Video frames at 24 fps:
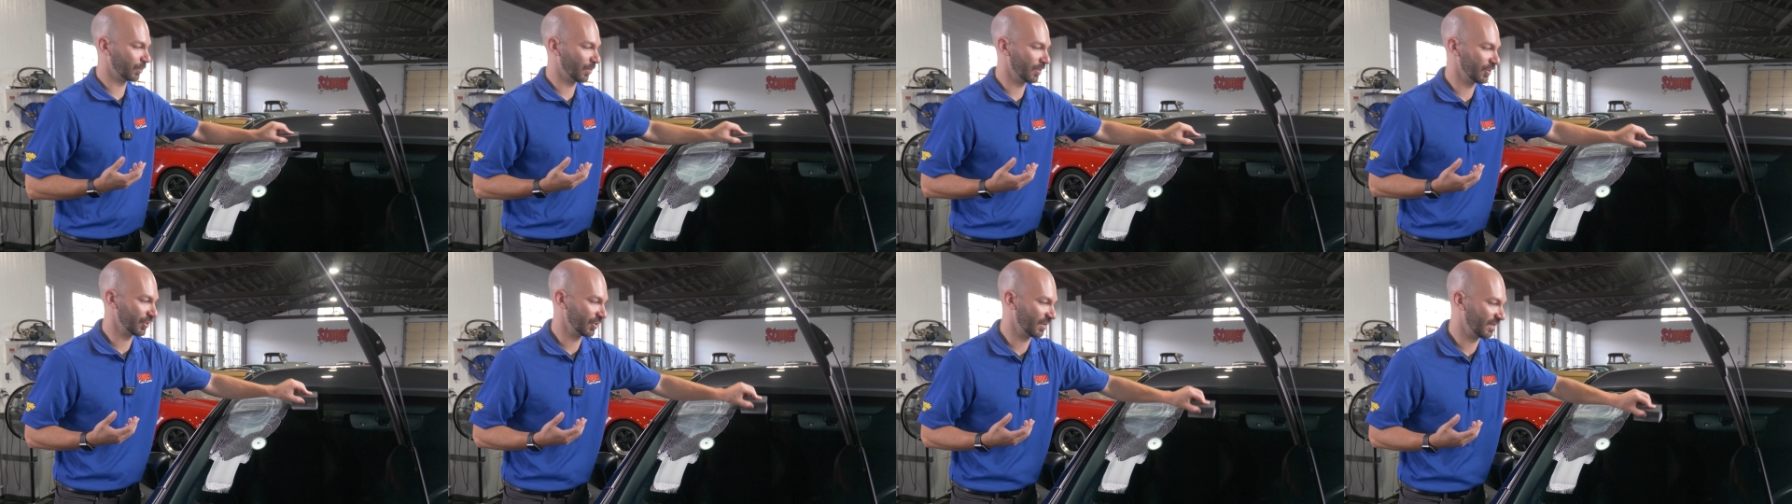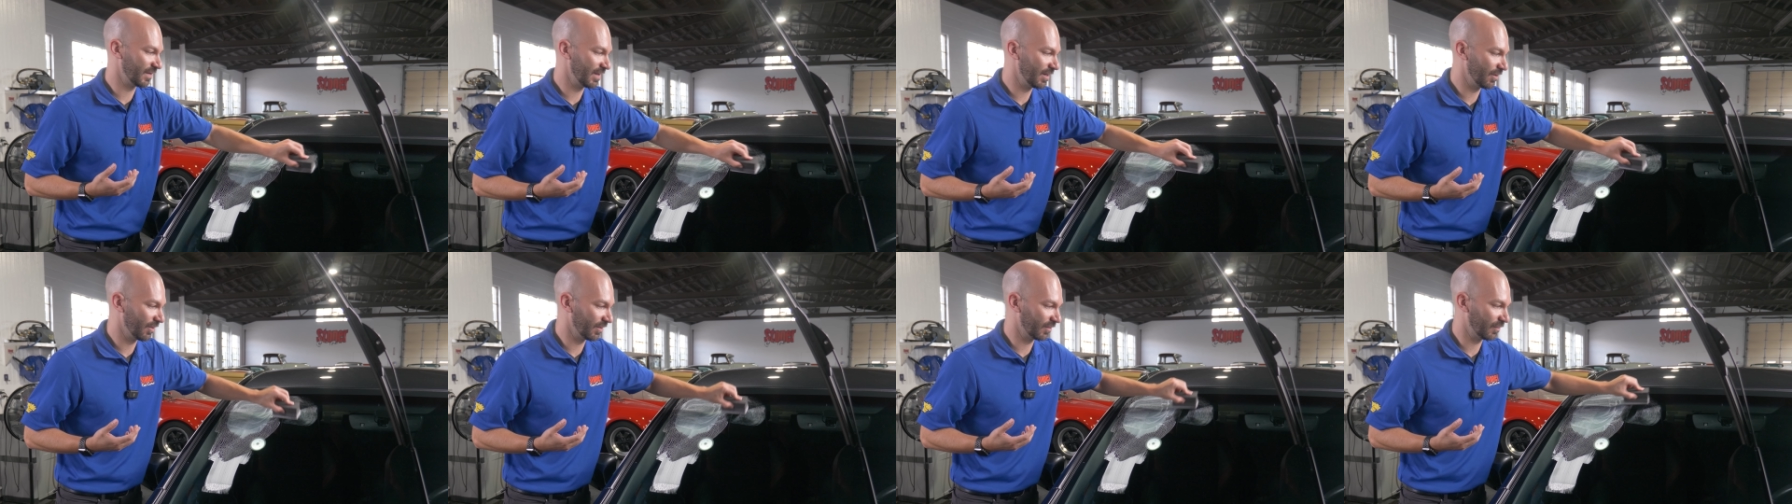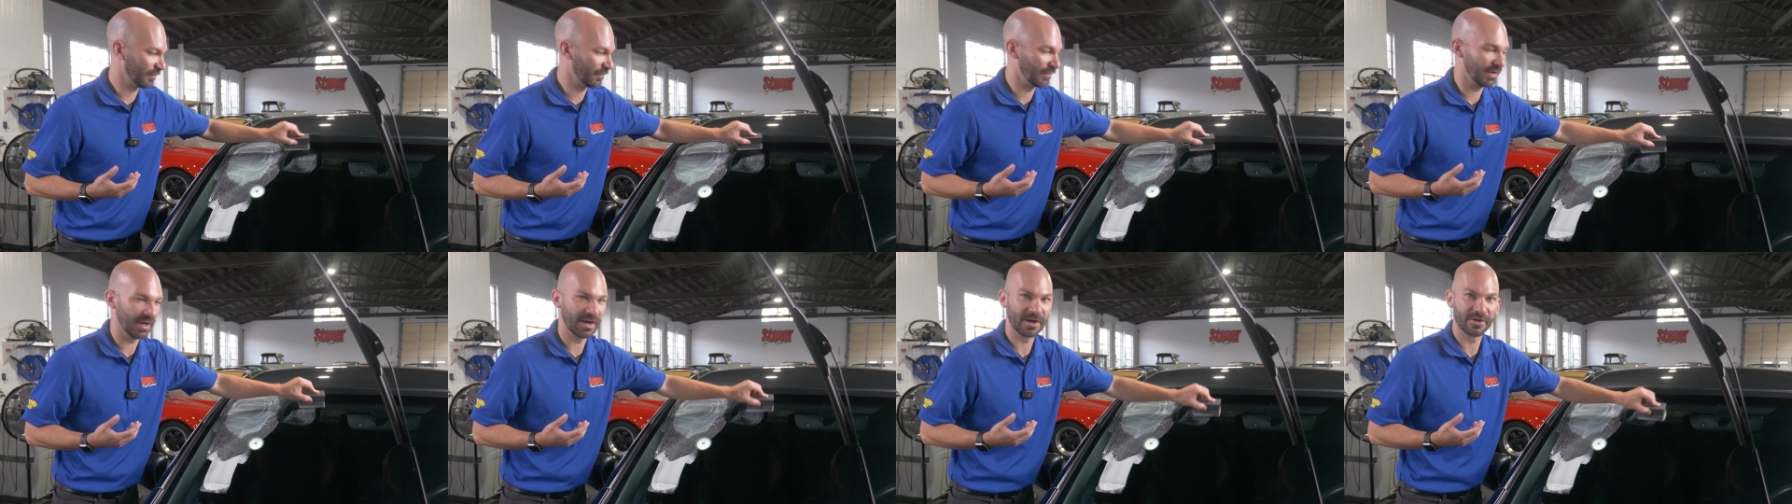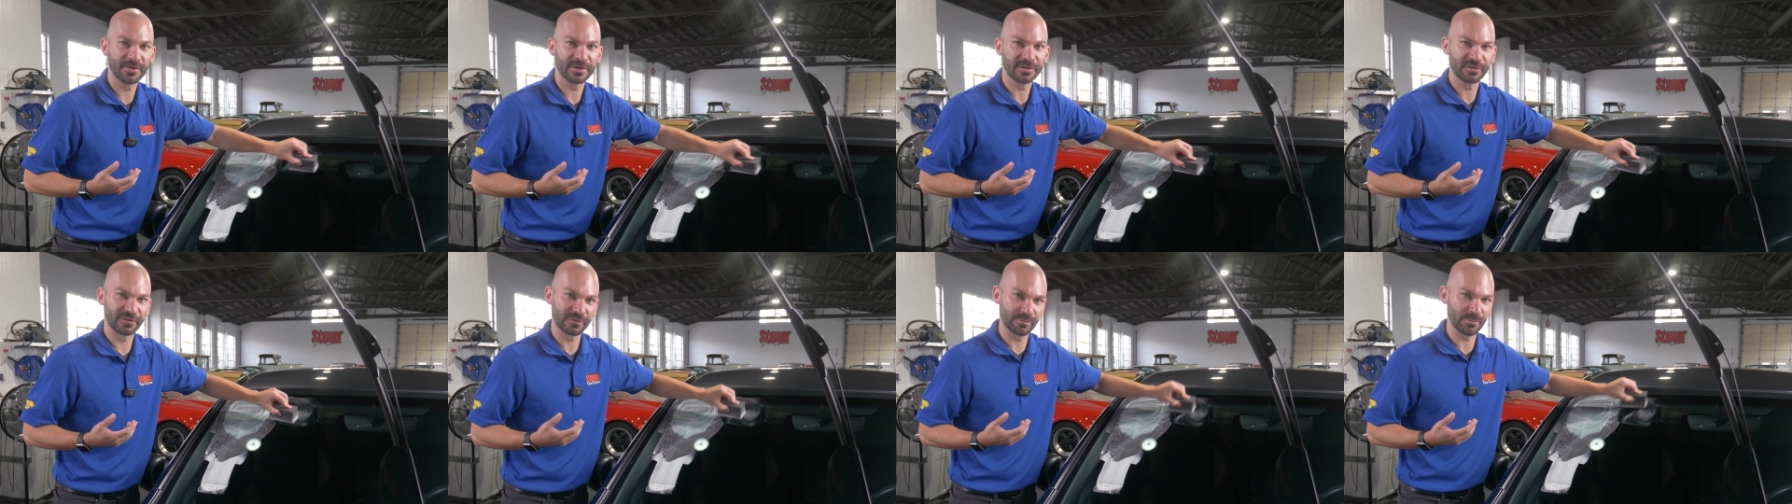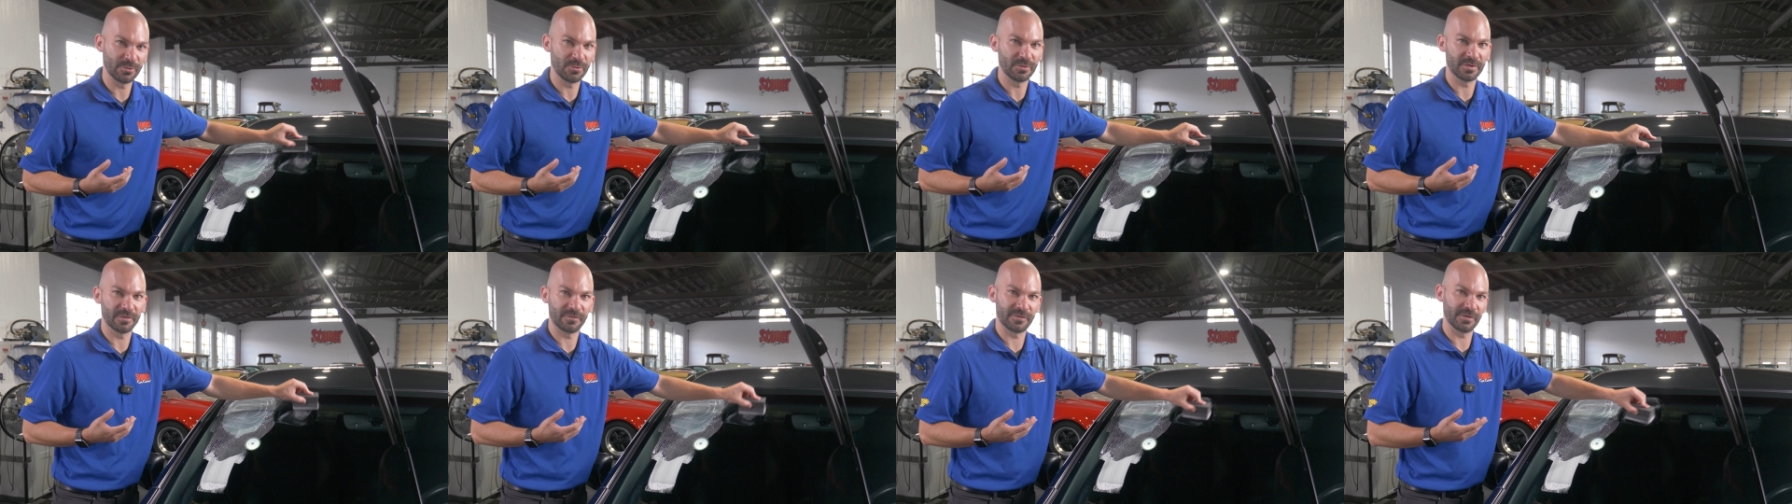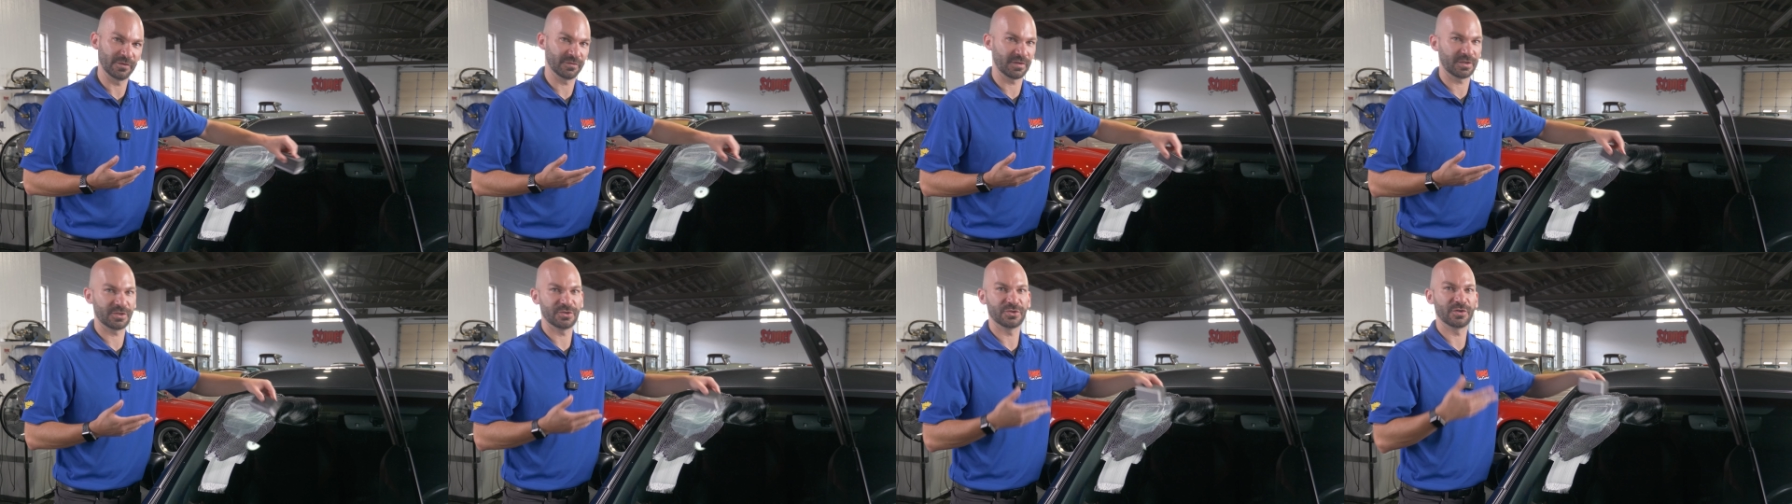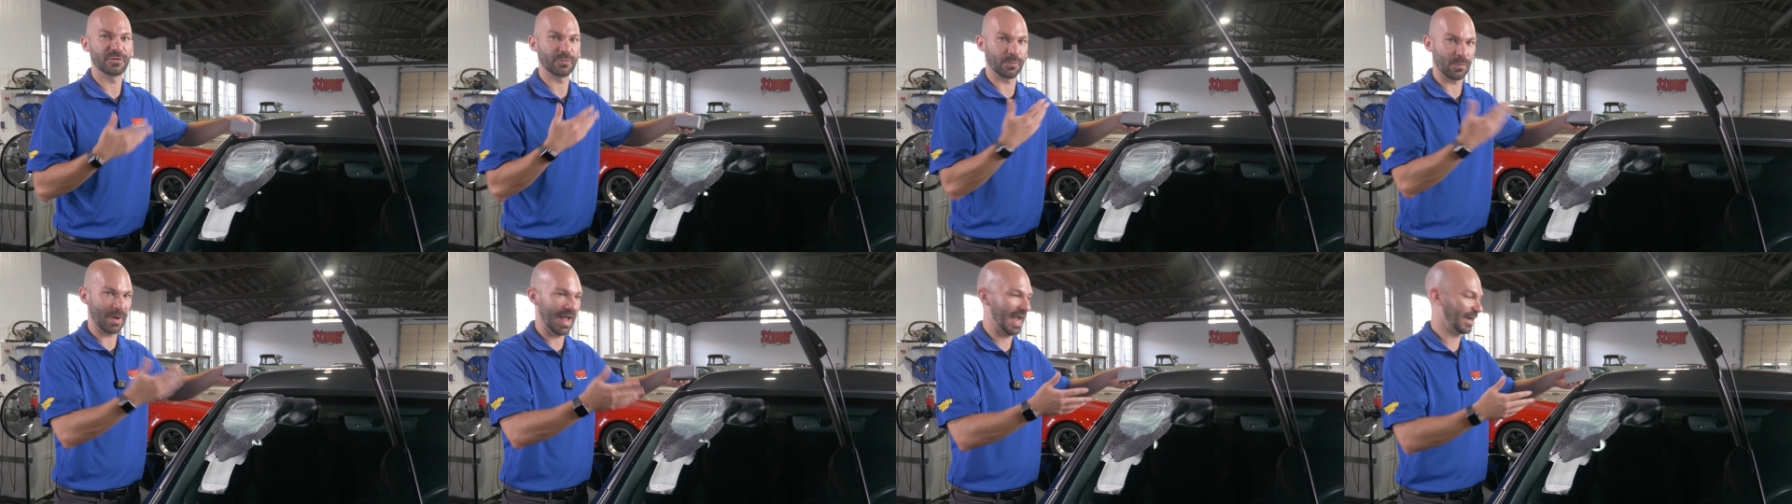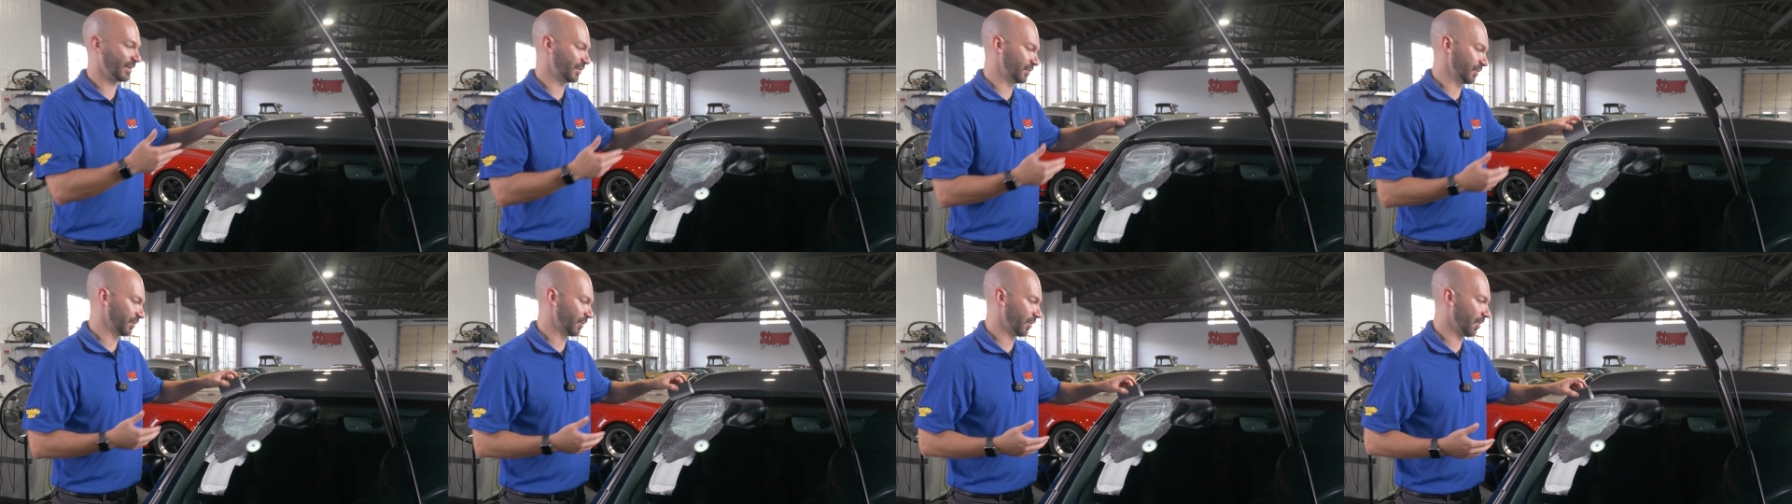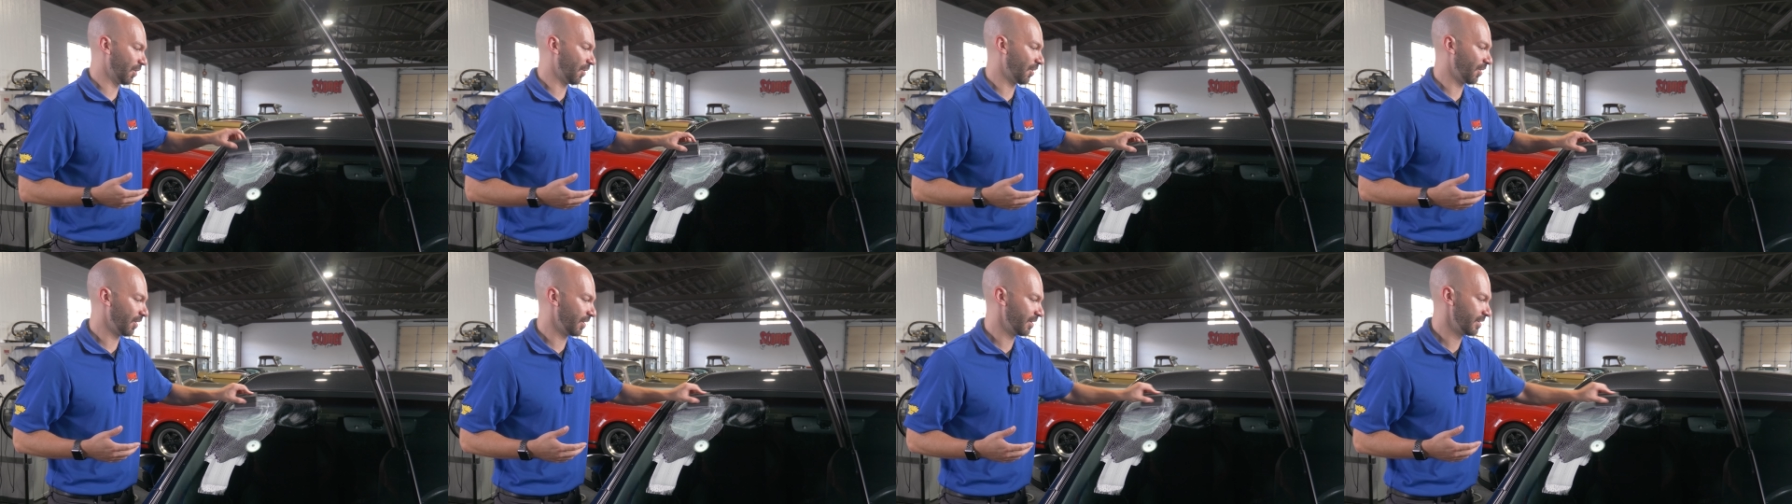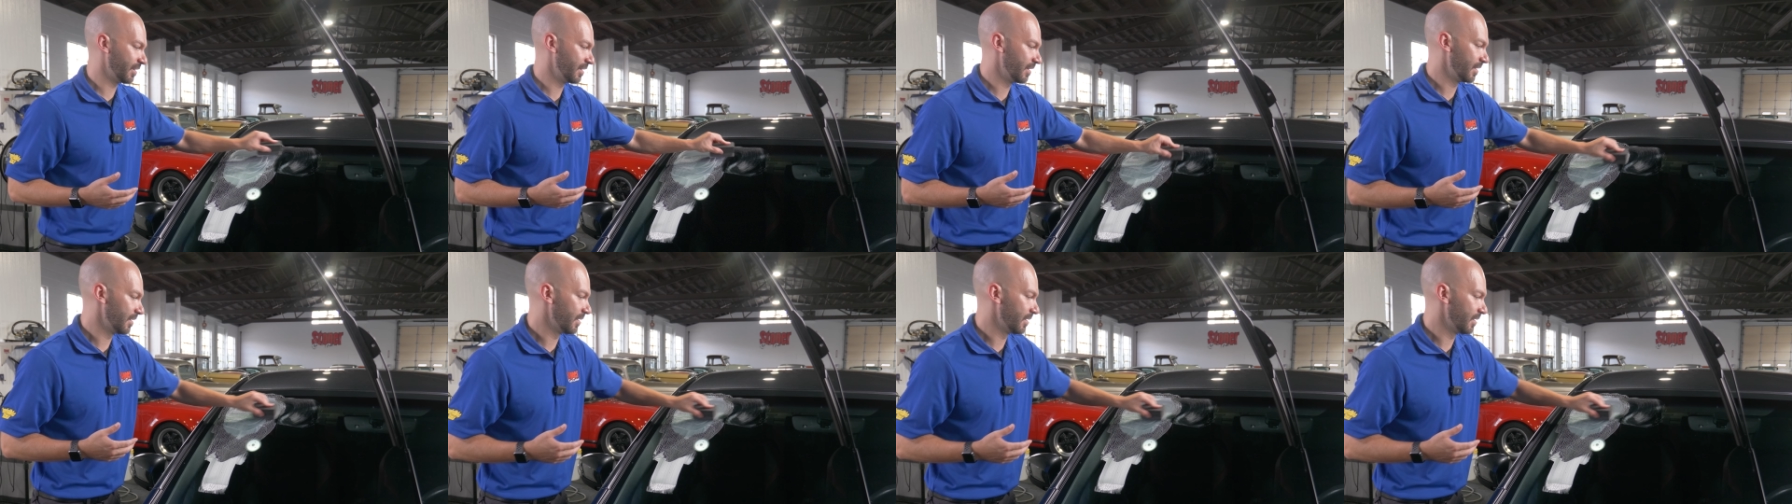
where it's here, it's very smooth. It feels like you just waxed your car.